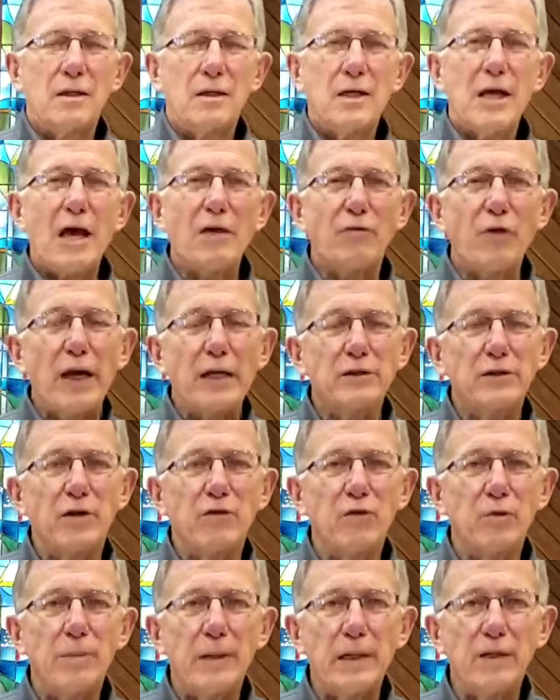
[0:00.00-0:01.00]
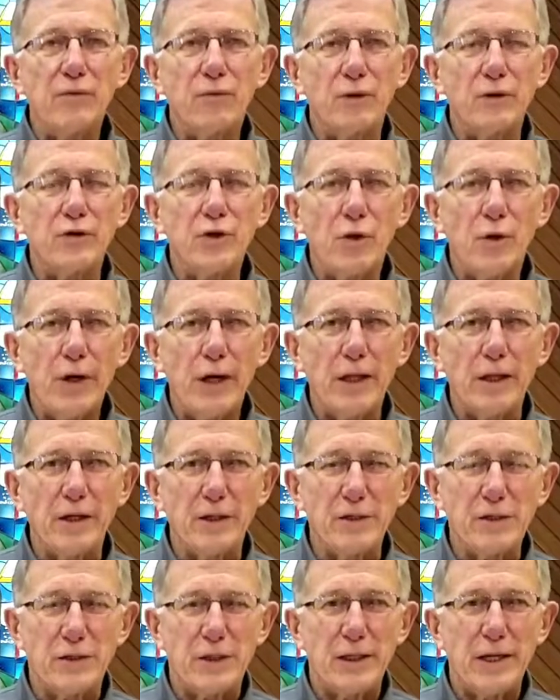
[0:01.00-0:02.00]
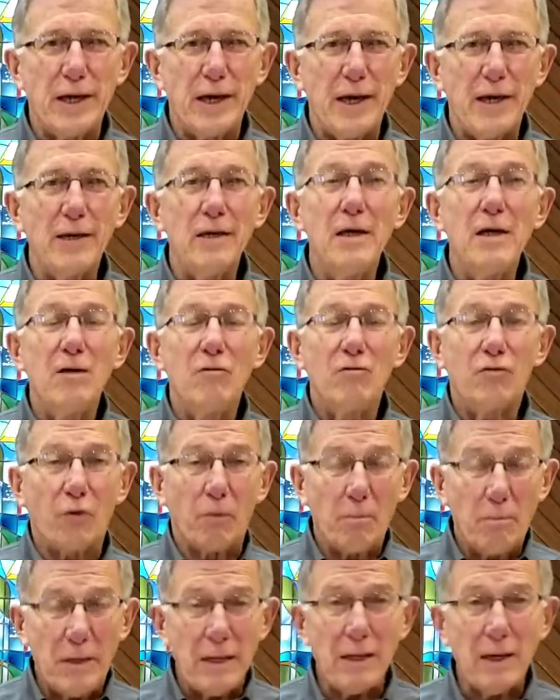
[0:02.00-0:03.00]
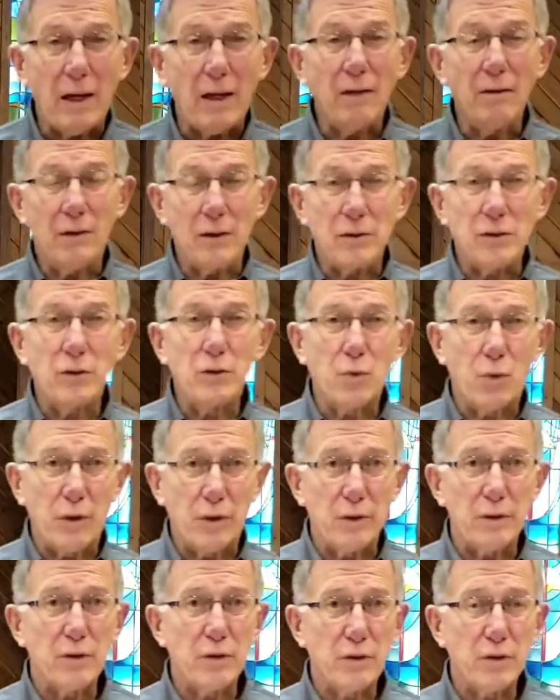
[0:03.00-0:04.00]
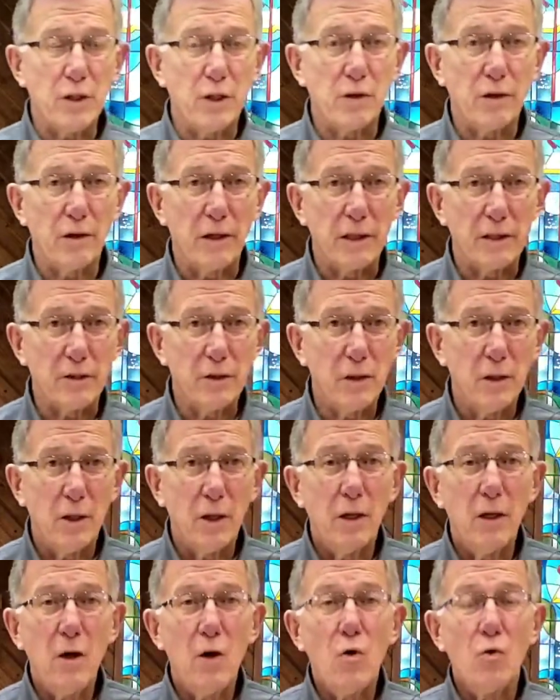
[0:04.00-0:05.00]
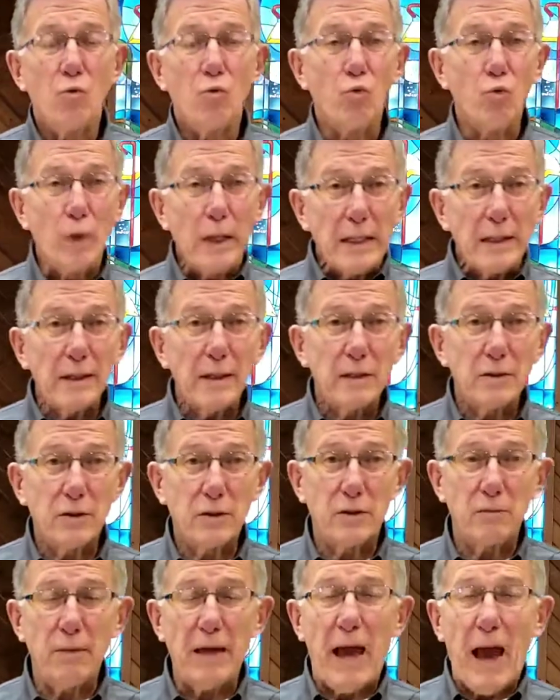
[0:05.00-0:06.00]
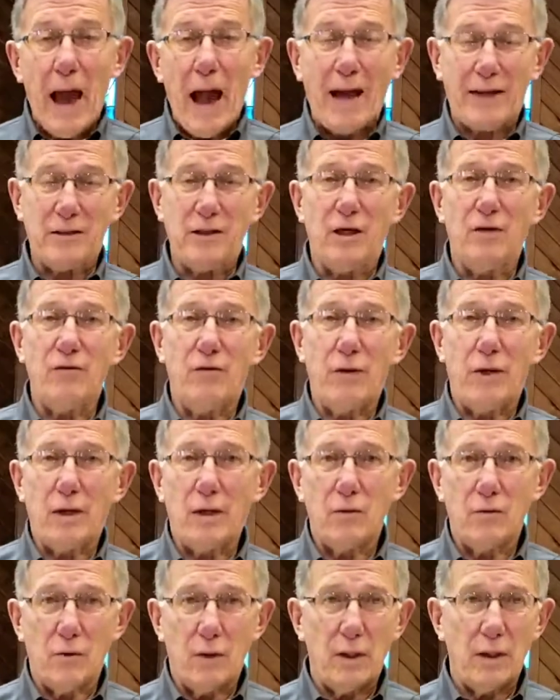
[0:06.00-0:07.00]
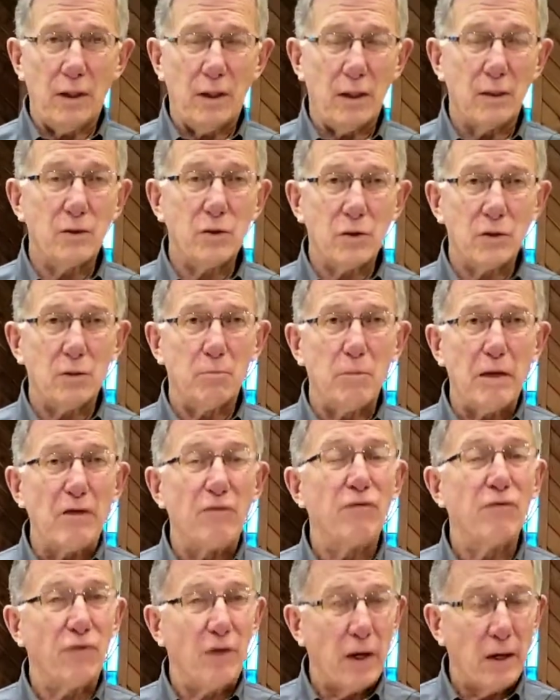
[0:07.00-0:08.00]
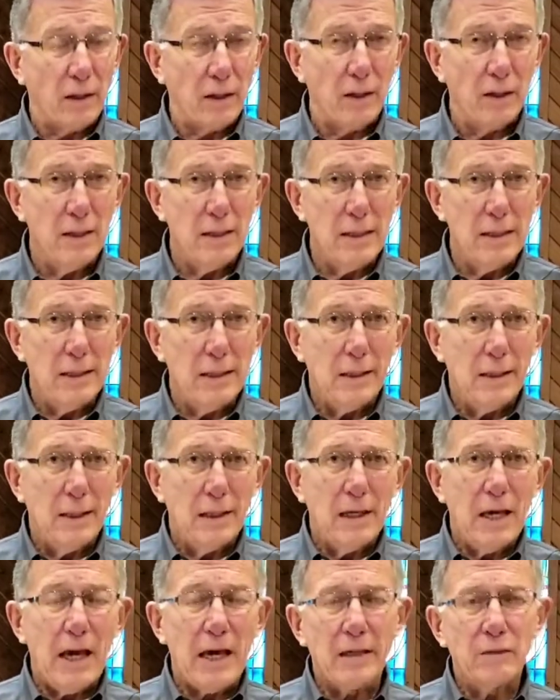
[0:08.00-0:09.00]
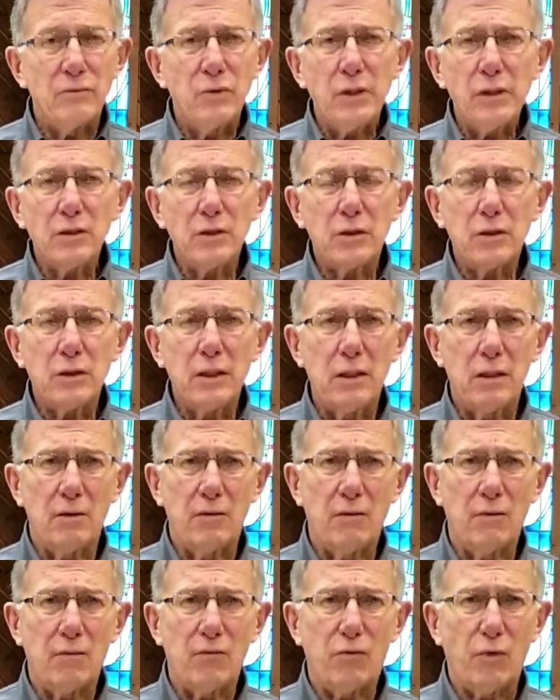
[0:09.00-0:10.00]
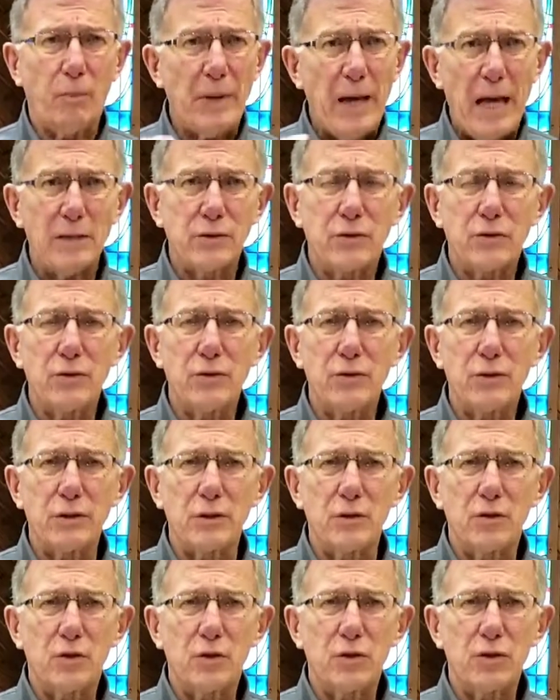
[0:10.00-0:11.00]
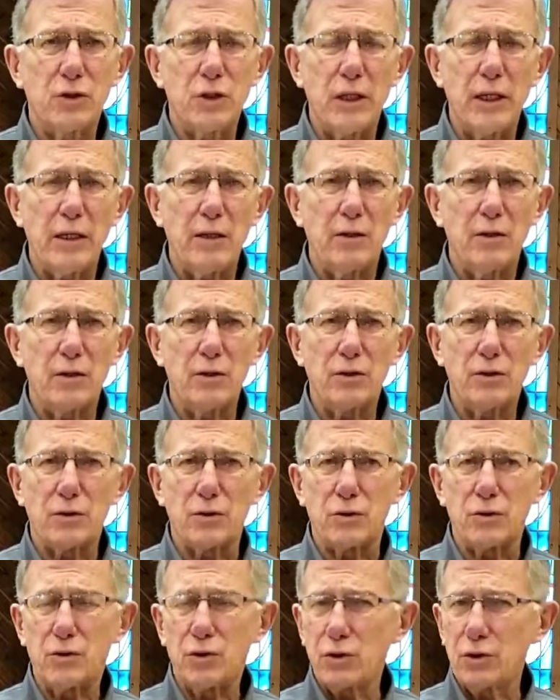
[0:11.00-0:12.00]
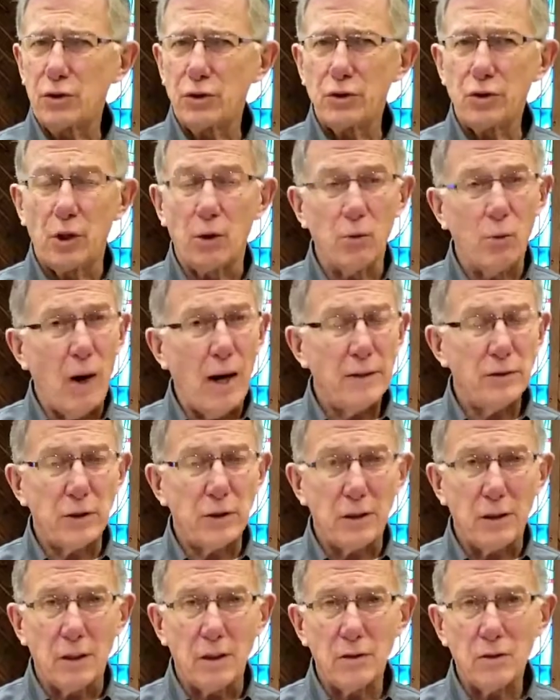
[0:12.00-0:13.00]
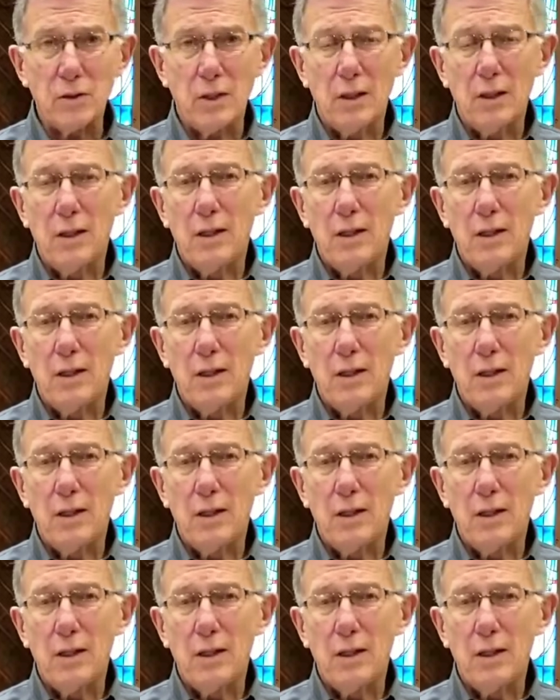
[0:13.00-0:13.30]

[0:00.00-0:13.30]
Hey, thanks everybody for joining us today. For me, this is where this series really gets to be active and it really gets to be fun. And this, for pastors and church leaders or churches that are watching this,